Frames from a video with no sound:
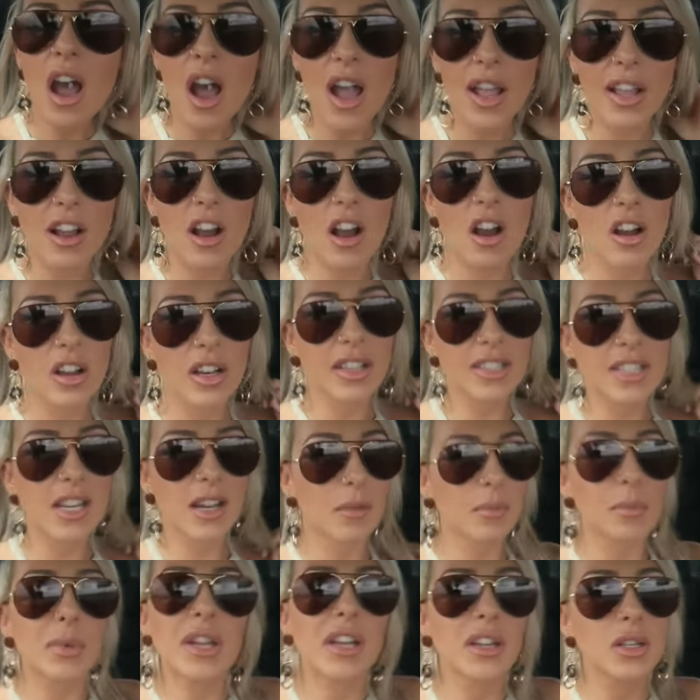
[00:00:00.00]
I got to,
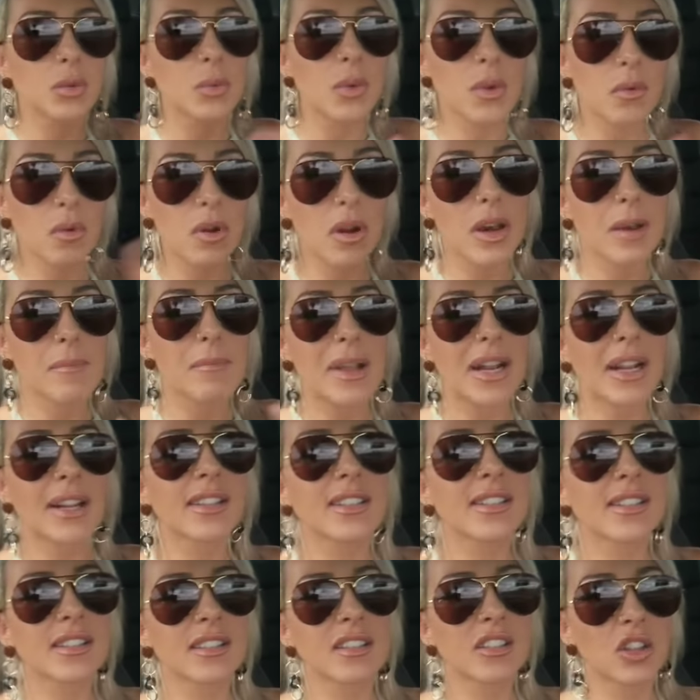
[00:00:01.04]
because we were in a
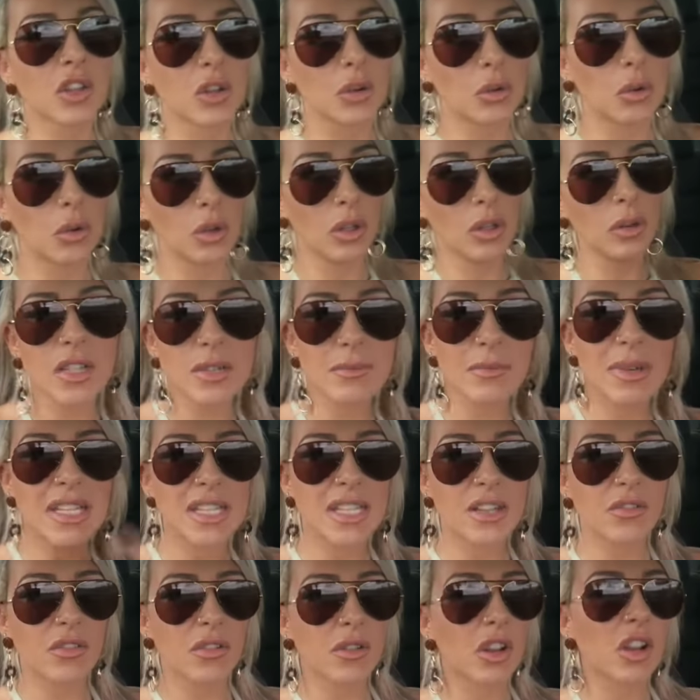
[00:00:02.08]
mixed school, got to meet
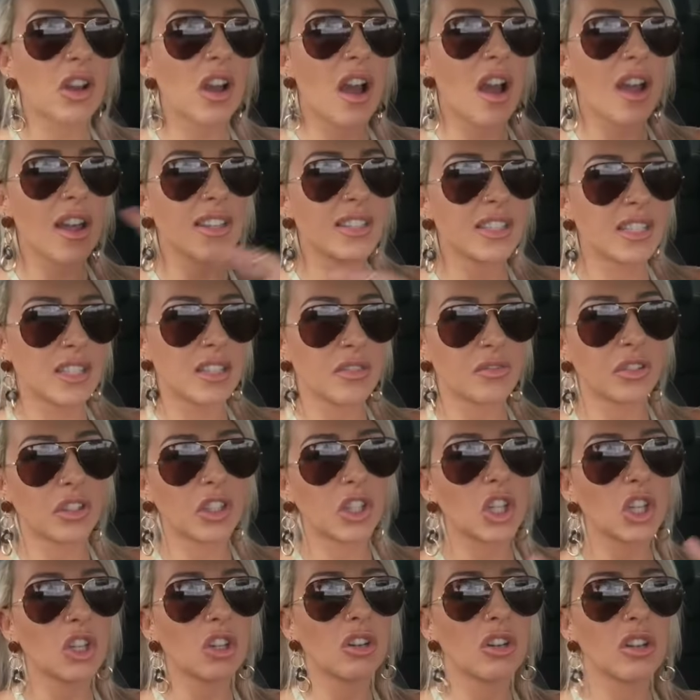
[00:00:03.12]
different guys and
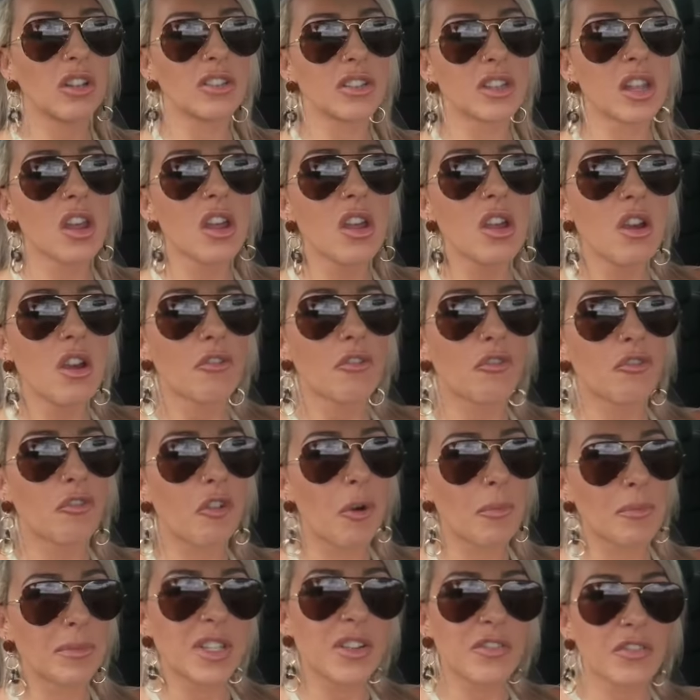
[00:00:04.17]
different girls
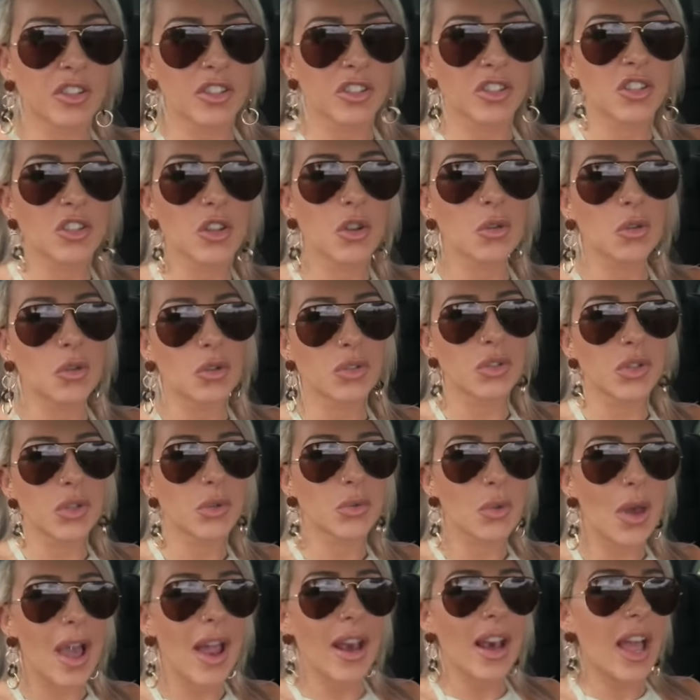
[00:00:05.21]
from different schools
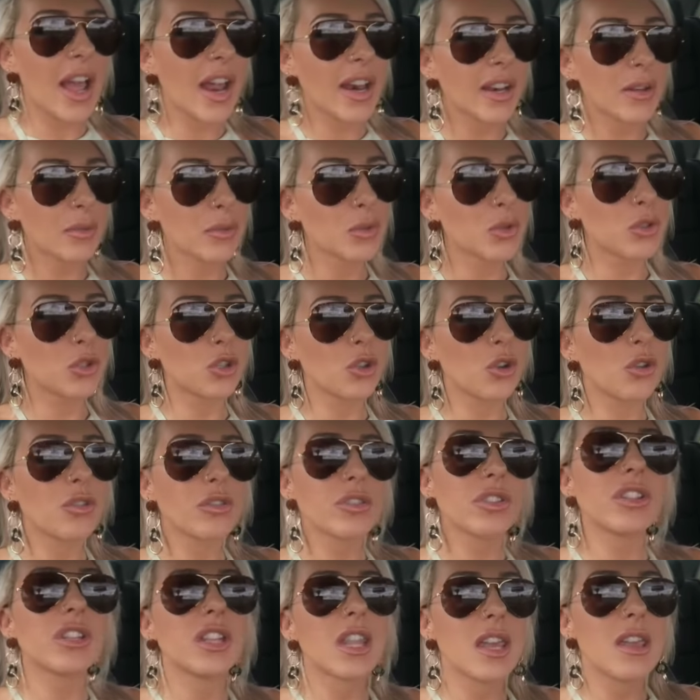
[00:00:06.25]
as well, and it was
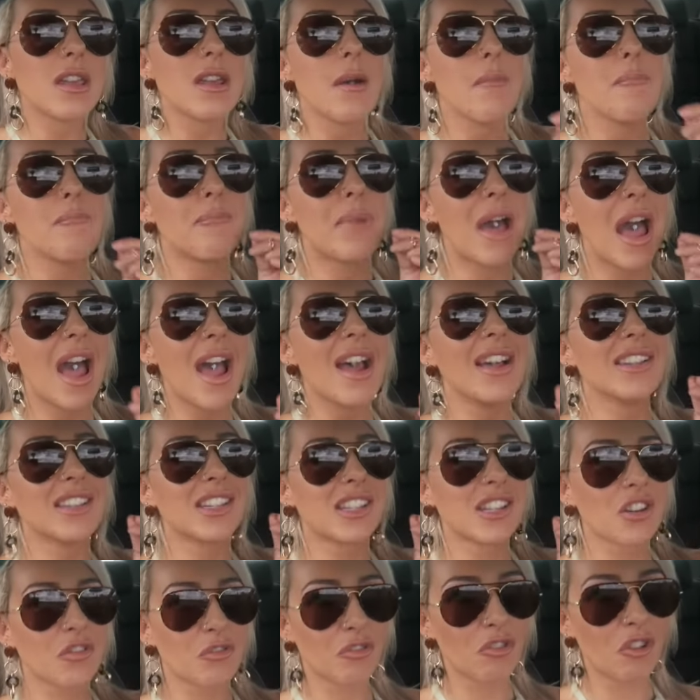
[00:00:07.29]
just the
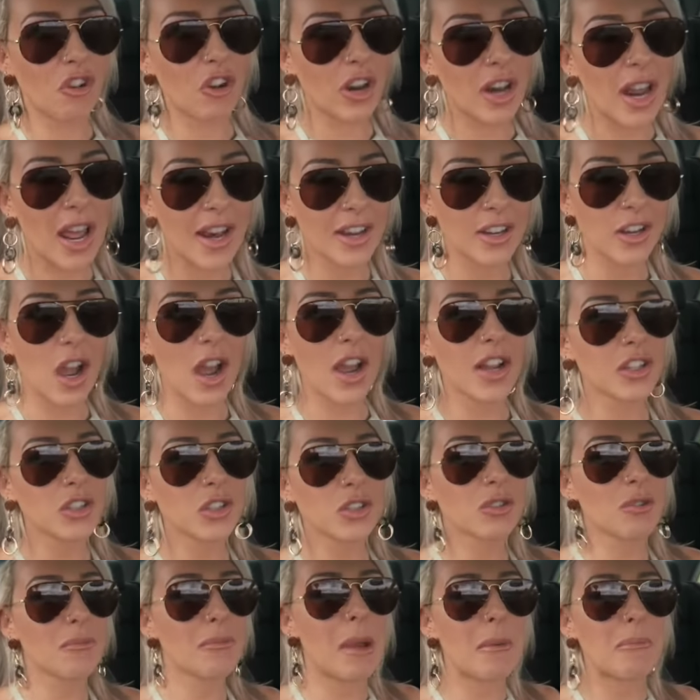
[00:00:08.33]
best one. And I
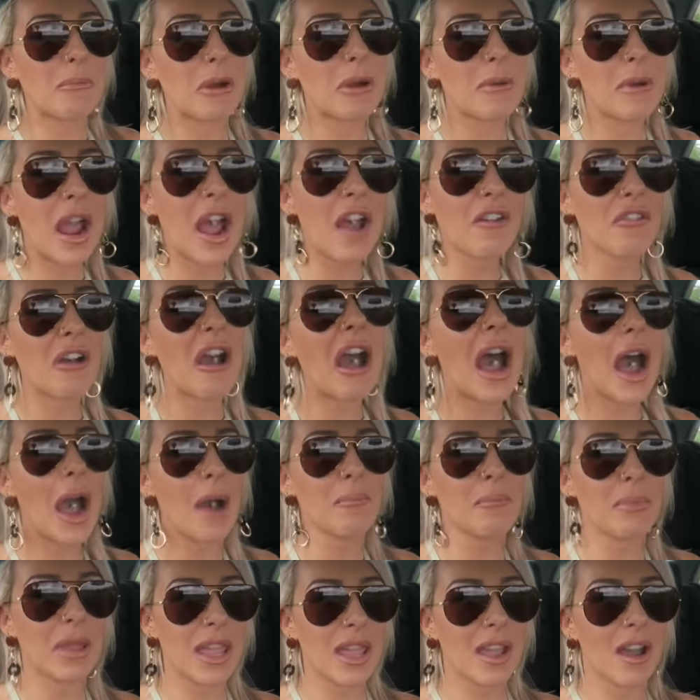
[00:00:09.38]
just remember how
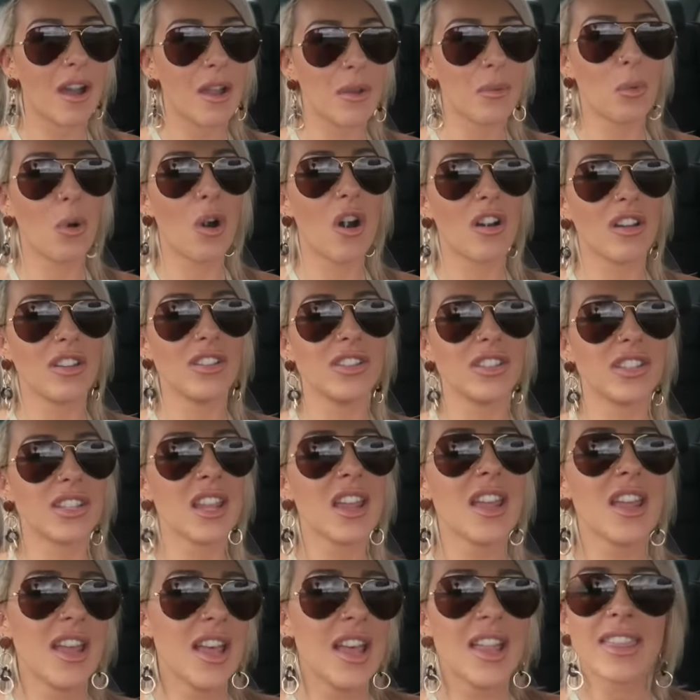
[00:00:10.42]
happy I was
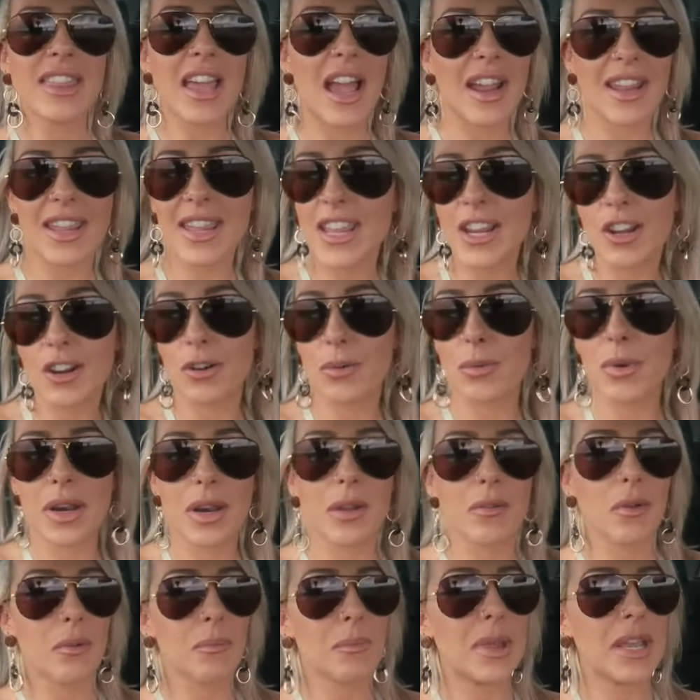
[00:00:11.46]
that year when
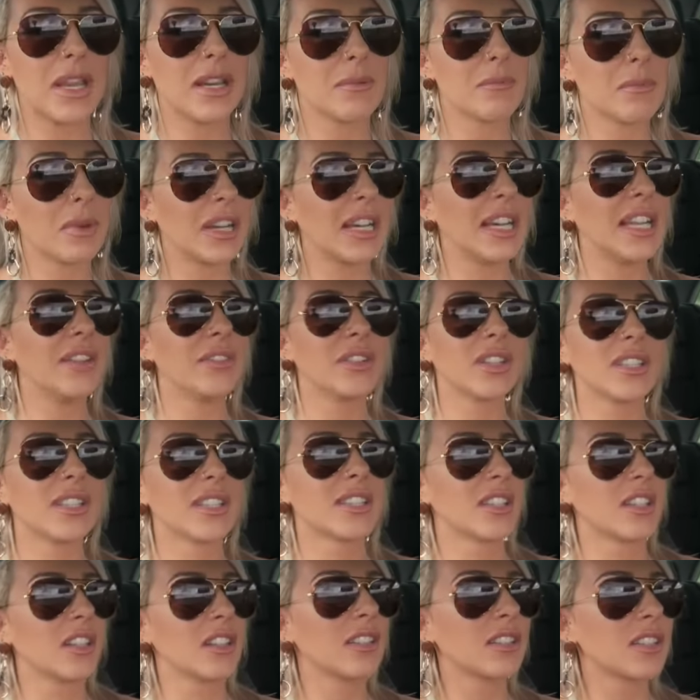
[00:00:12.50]
I repeated my leave-in
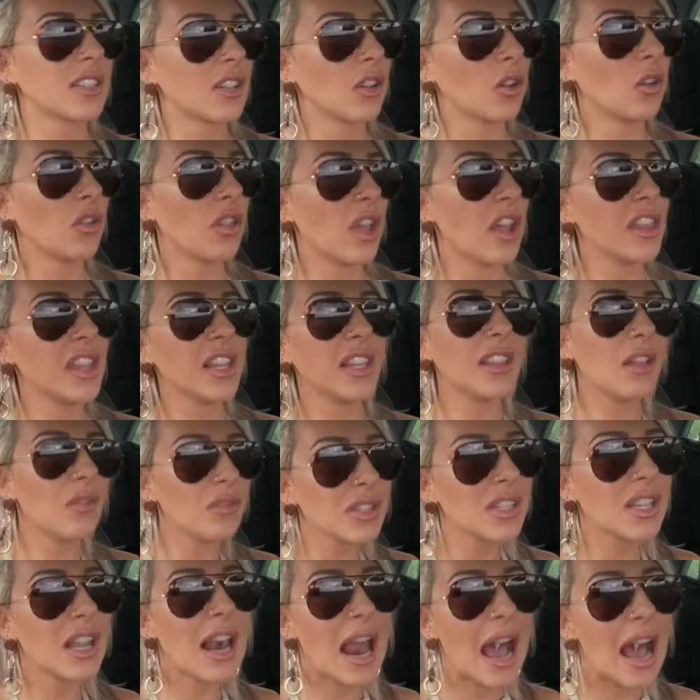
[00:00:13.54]
cert. So I think that
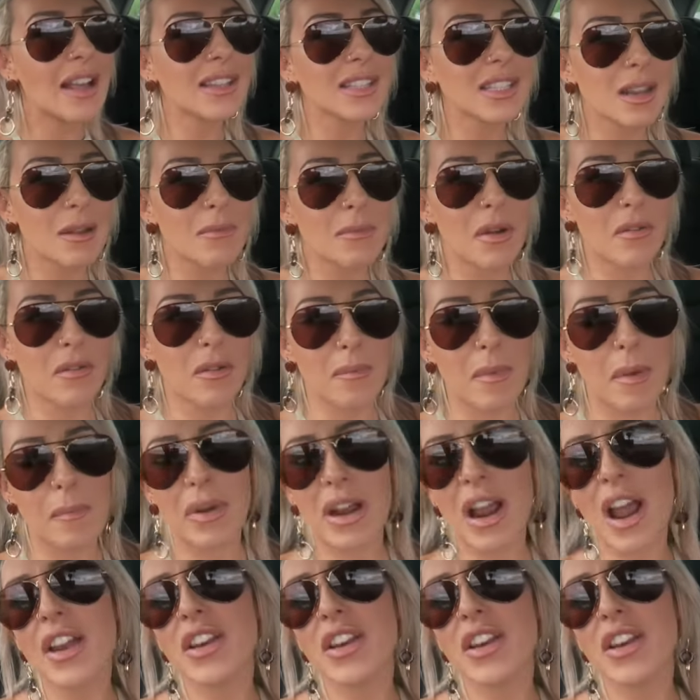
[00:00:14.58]
was the last time I remember.